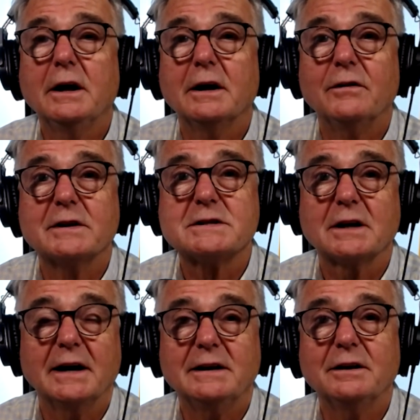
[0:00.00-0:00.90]
this
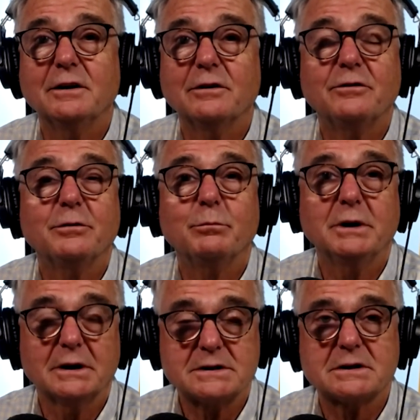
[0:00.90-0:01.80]
idea of
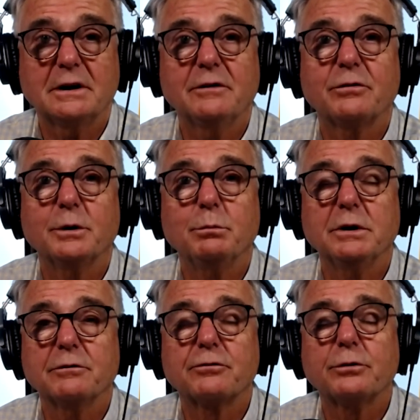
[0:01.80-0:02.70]
being in slavery and
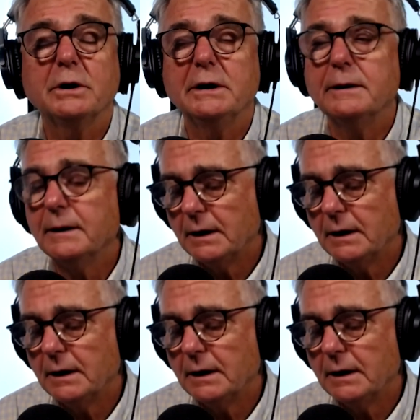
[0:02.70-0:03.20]
being freed.